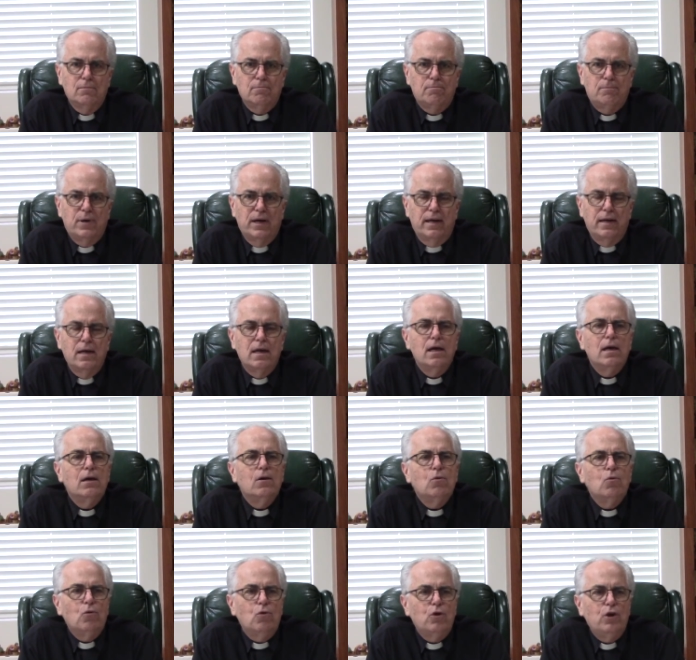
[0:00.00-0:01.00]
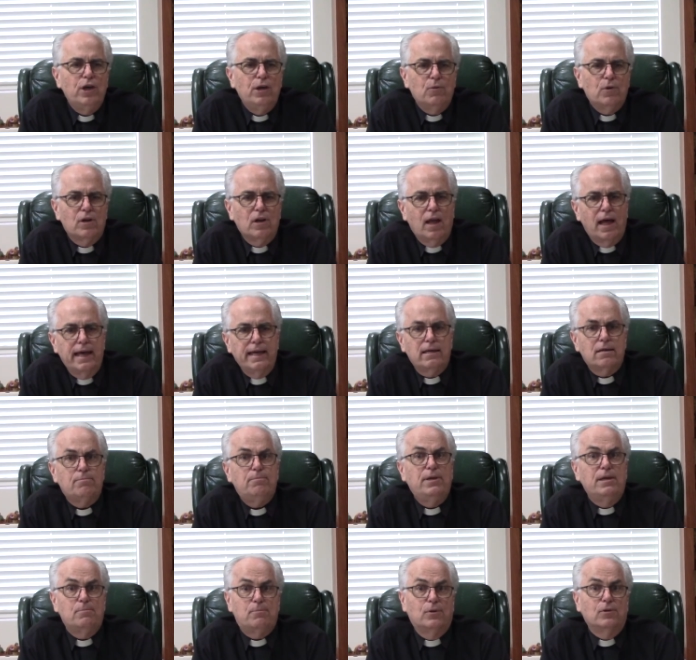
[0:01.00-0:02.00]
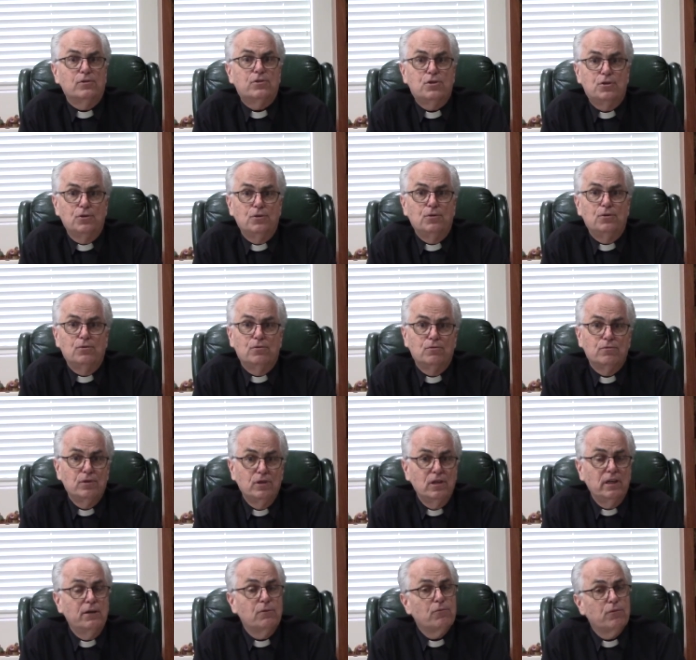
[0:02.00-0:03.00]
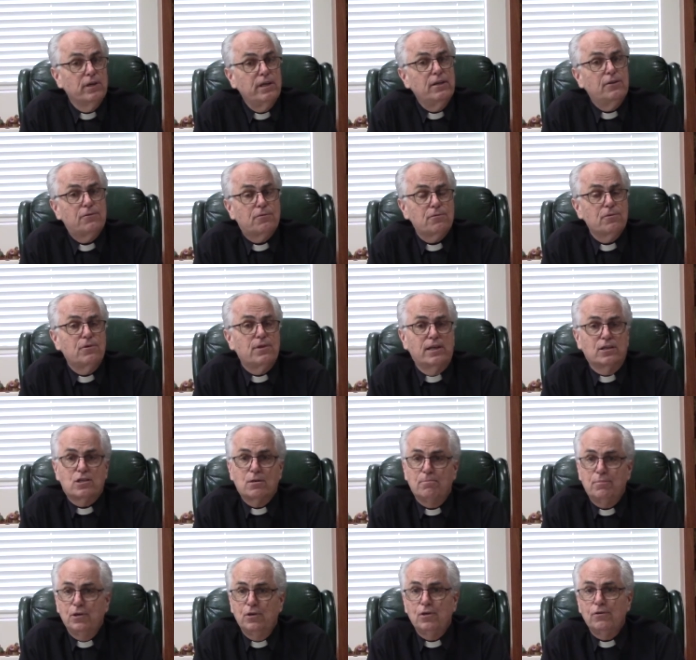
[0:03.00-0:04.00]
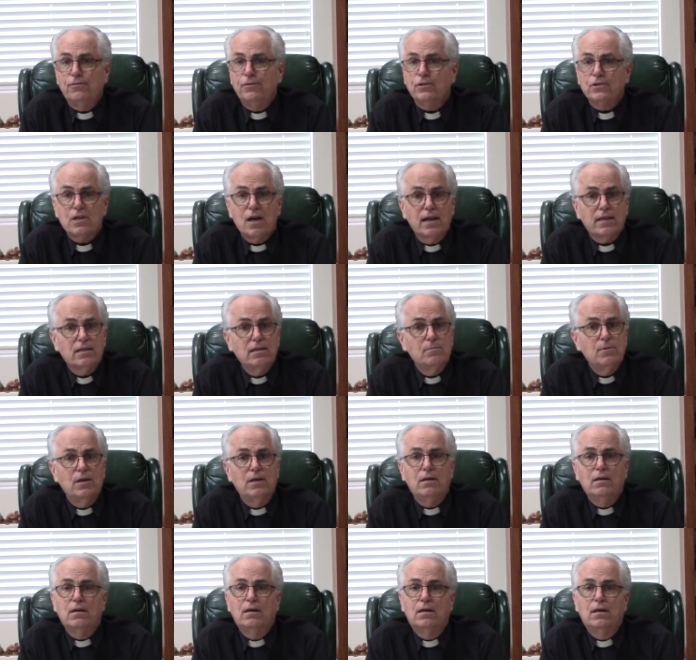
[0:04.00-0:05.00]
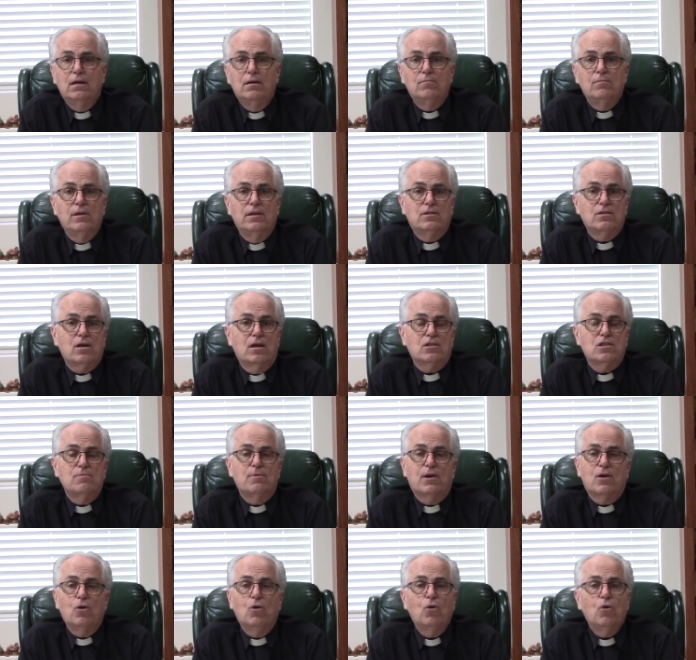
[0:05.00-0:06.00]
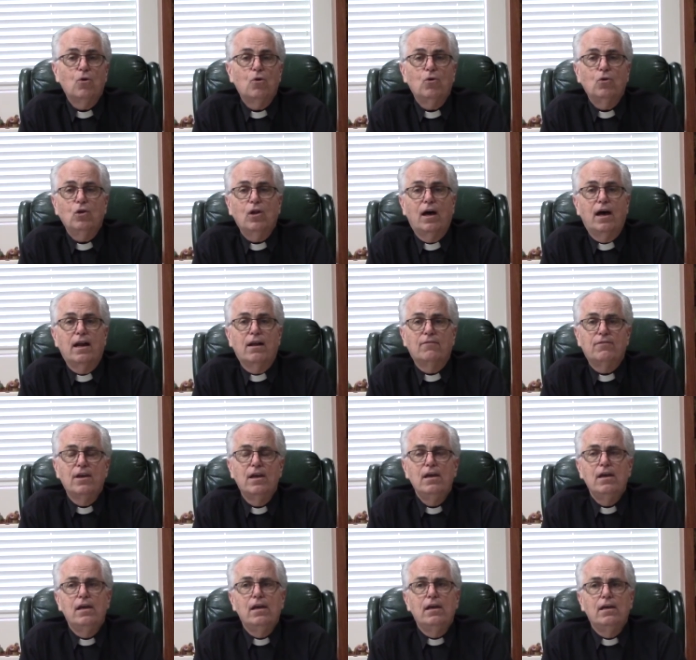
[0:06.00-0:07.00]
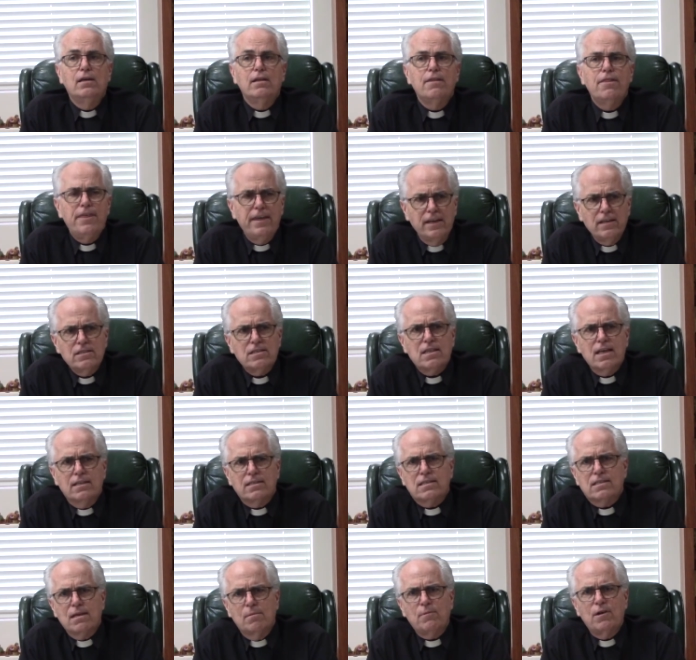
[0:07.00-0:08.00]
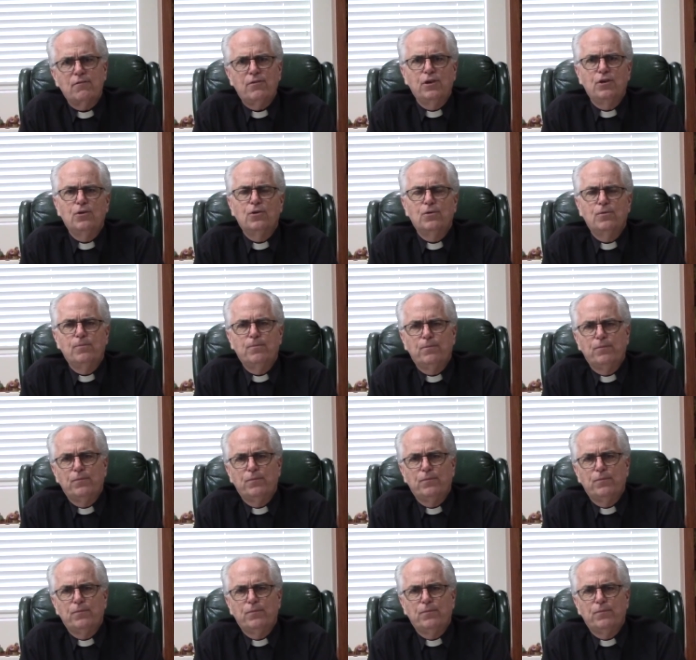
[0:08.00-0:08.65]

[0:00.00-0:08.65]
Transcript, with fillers: But he would like people to really read through. It's a beautiful document. Um, it talks about a whole lot of things that some of you